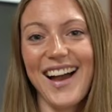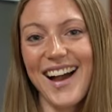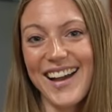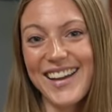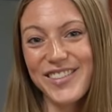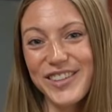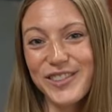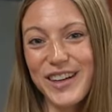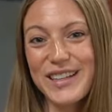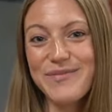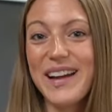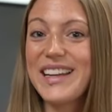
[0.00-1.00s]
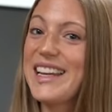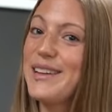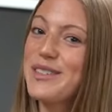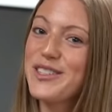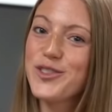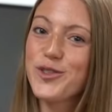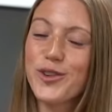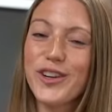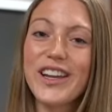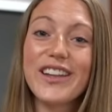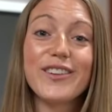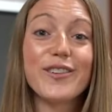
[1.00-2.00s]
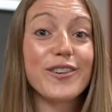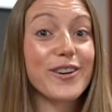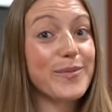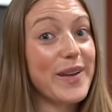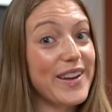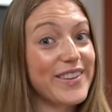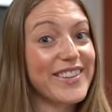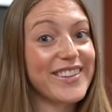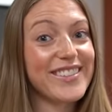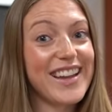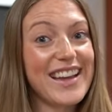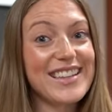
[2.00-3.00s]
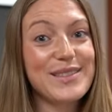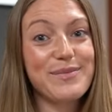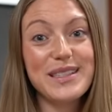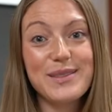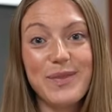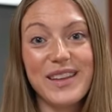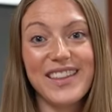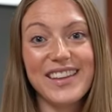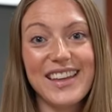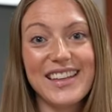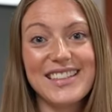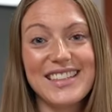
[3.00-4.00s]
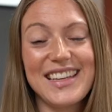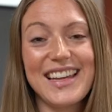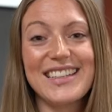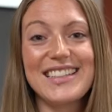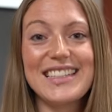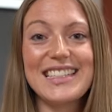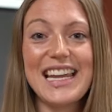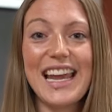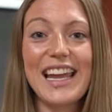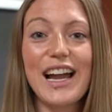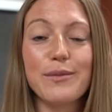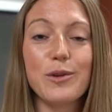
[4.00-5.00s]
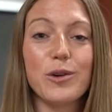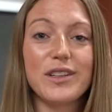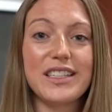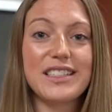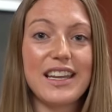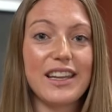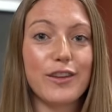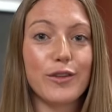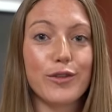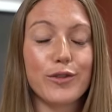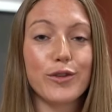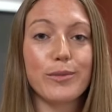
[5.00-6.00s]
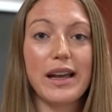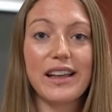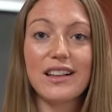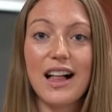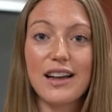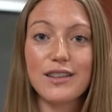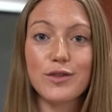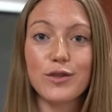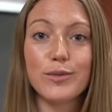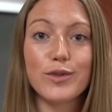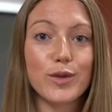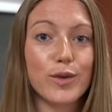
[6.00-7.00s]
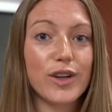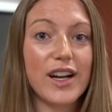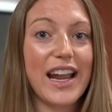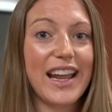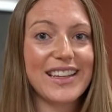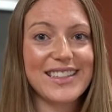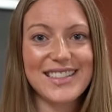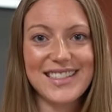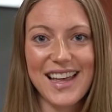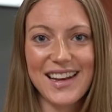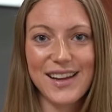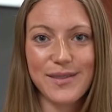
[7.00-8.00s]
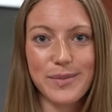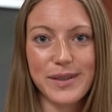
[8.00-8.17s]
Hi everyone, my name is Jordan, or better known as Miss B the Kindy, and today I'm going to take you through my classroom tour and setup.